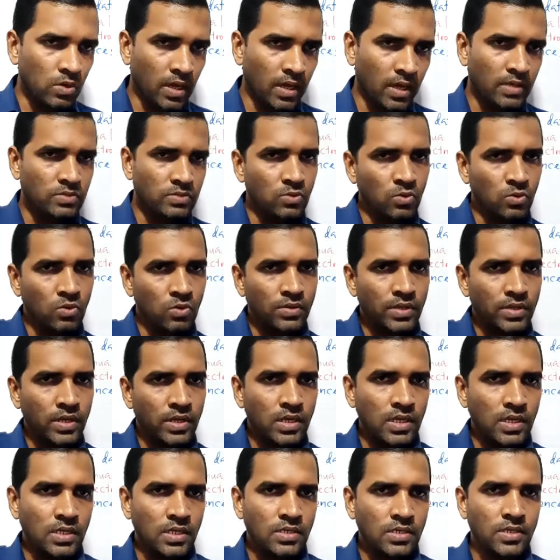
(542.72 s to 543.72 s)
has all the
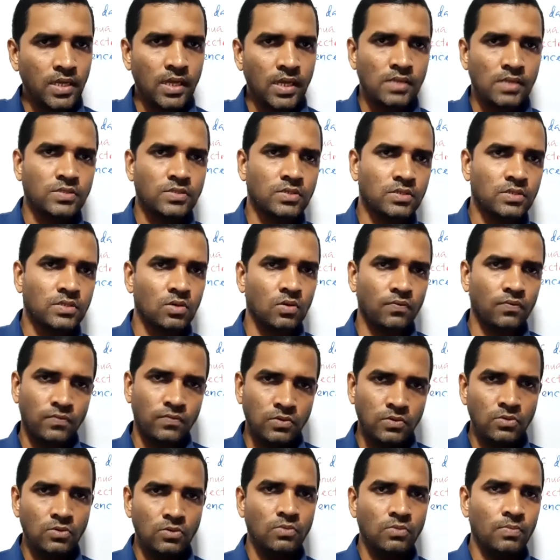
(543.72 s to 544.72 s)
details of
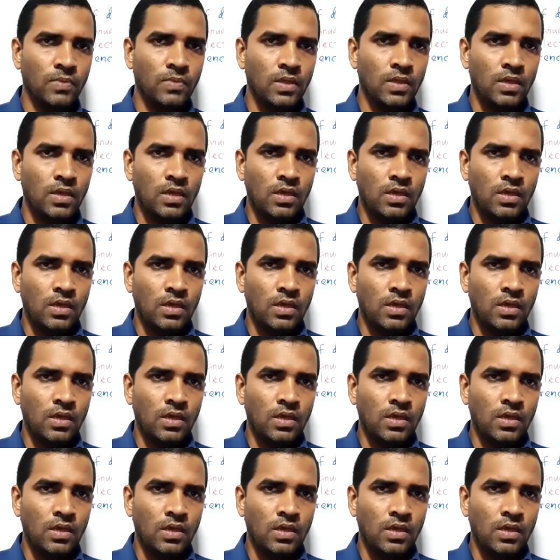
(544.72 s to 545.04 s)
you.